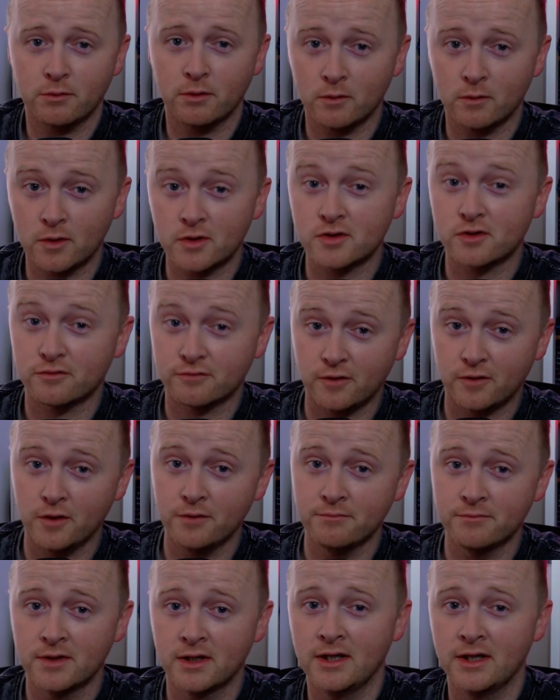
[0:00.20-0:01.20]
rewards are
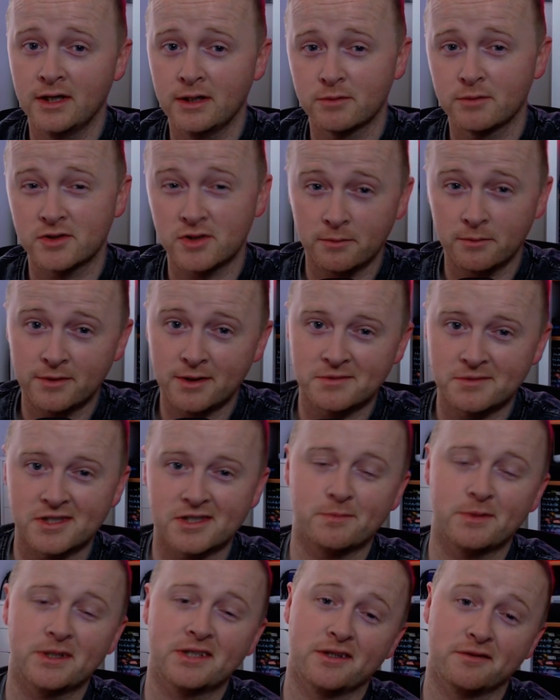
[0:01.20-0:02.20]
fun, but sometimes
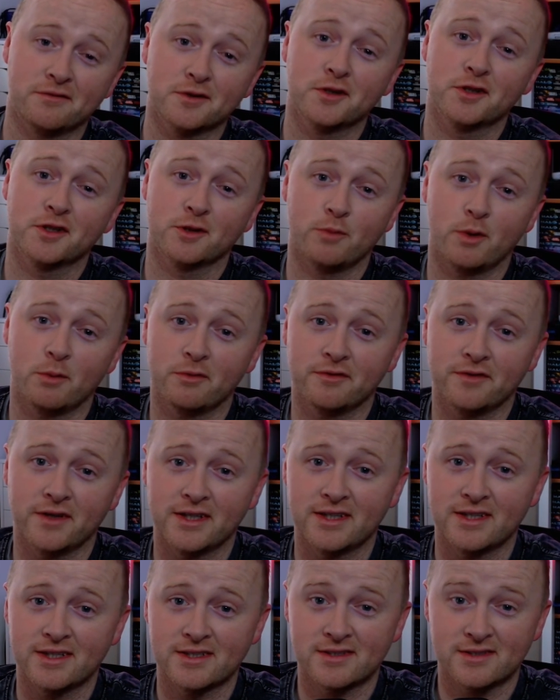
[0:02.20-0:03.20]
it's a bit difficult to come up with
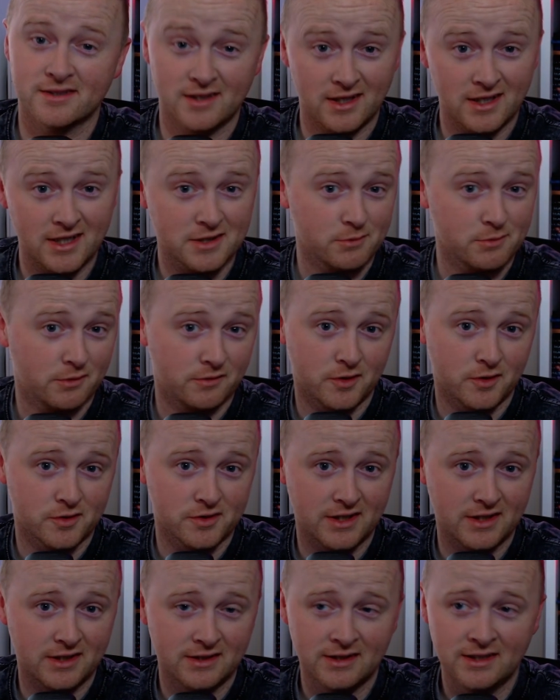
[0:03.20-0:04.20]
ideas, as we've all
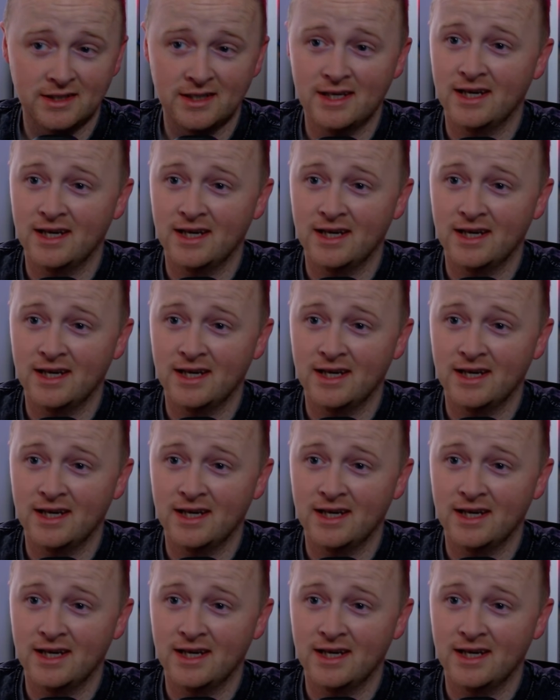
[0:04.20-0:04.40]
seen.